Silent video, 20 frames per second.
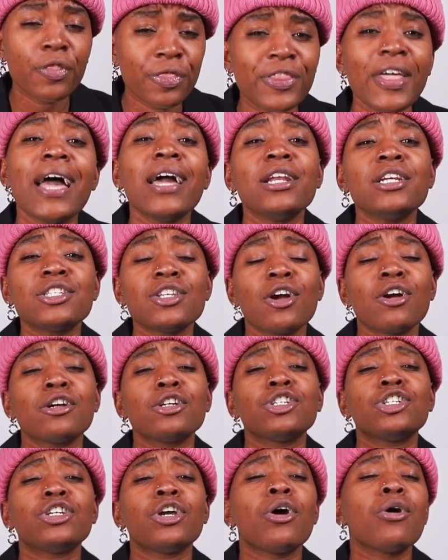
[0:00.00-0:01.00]
That is our
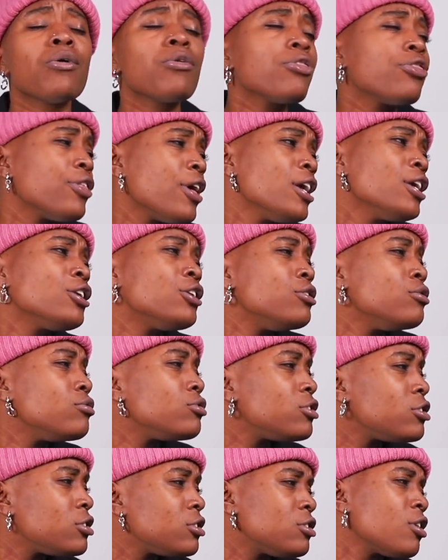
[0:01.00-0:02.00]
show. Thank you
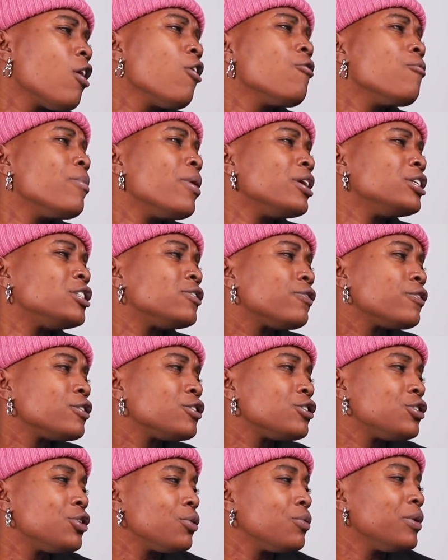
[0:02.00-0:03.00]
so much for
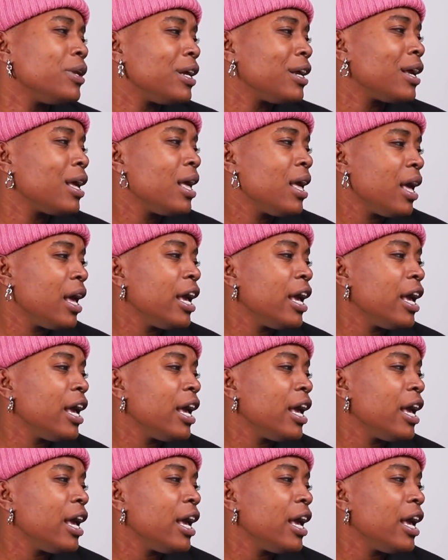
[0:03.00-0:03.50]
tuning